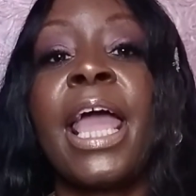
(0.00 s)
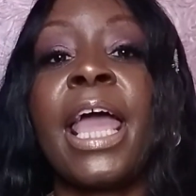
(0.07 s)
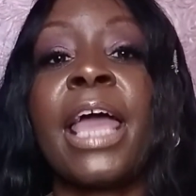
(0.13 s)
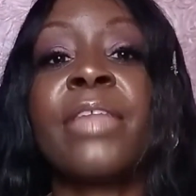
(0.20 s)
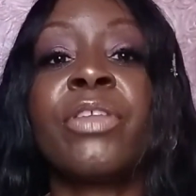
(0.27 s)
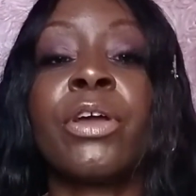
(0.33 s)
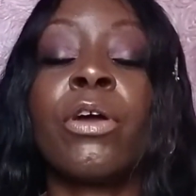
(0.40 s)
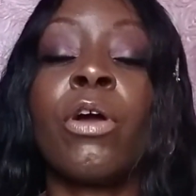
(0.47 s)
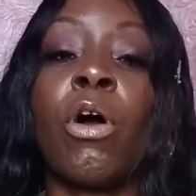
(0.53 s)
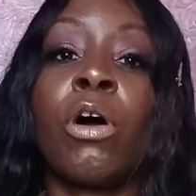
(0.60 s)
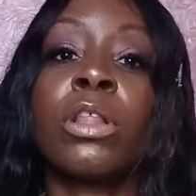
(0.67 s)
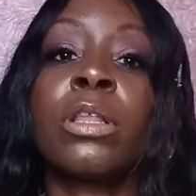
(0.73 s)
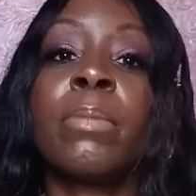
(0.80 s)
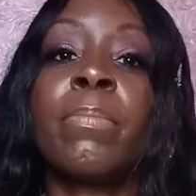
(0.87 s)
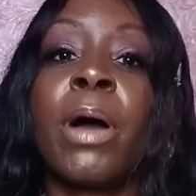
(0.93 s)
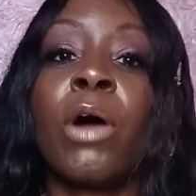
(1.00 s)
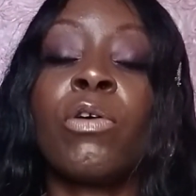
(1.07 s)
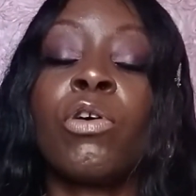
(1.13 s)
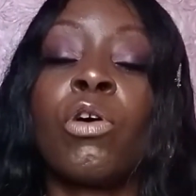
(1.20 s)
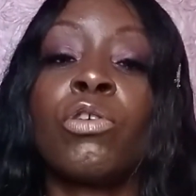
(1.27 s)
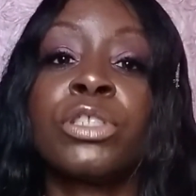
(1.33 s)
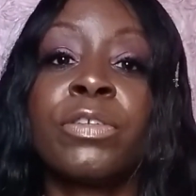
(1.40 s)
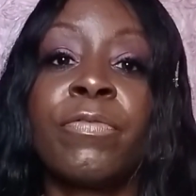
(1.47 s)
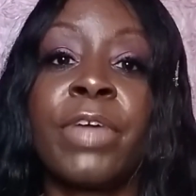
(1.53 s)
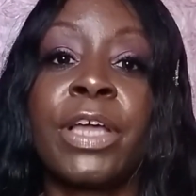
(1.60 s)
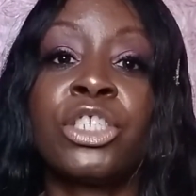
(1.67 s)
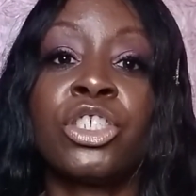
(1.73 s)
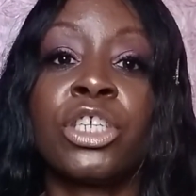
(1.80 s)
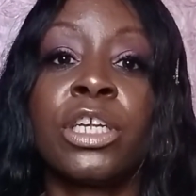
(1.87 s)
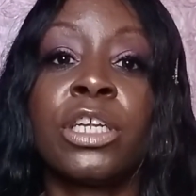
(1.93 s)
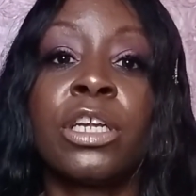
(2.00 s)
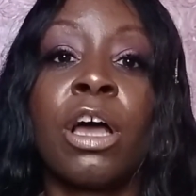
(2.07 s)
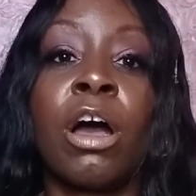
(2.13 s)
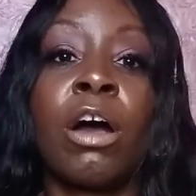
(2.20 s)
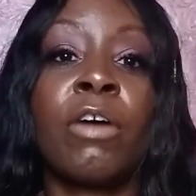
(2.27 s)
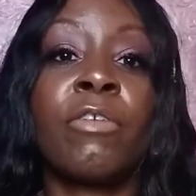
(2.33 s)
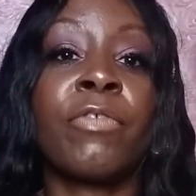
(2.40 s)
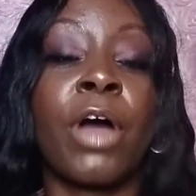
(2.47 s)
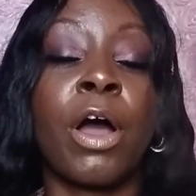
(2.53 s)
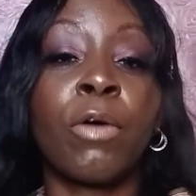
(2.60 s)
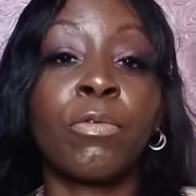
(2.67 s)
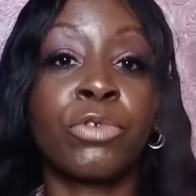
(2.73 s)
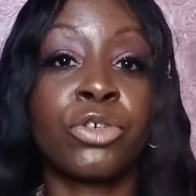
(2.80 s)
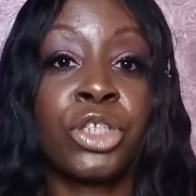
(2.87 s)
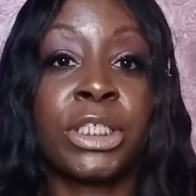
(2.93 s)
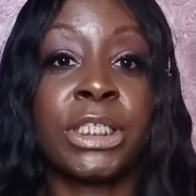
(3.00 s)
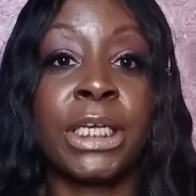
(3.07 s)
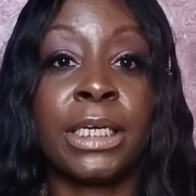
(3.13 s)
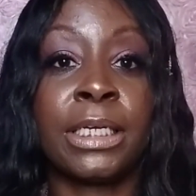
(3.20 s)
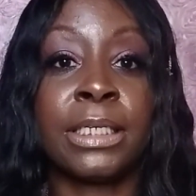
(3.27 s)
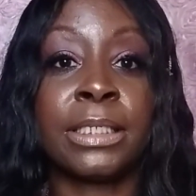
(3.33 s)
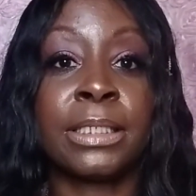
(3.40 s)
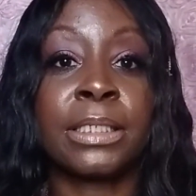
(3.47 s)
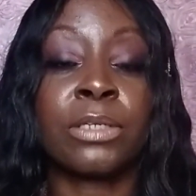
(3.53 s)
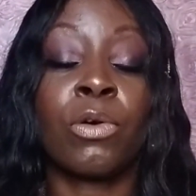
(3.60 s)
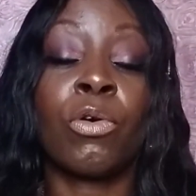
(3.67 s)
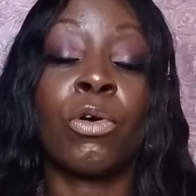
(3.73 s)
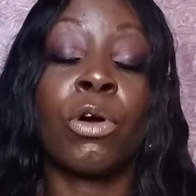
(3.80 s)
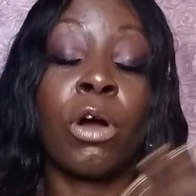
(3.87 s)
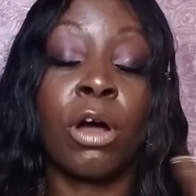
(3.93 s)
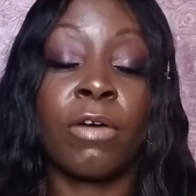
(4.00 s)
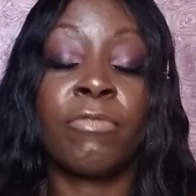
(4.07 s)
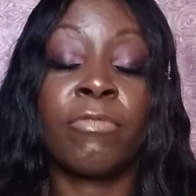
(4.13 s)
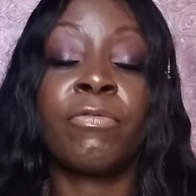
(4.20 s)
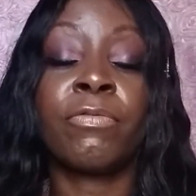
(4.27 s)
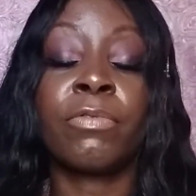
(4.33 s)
and they're all about cultivation of our seas, or of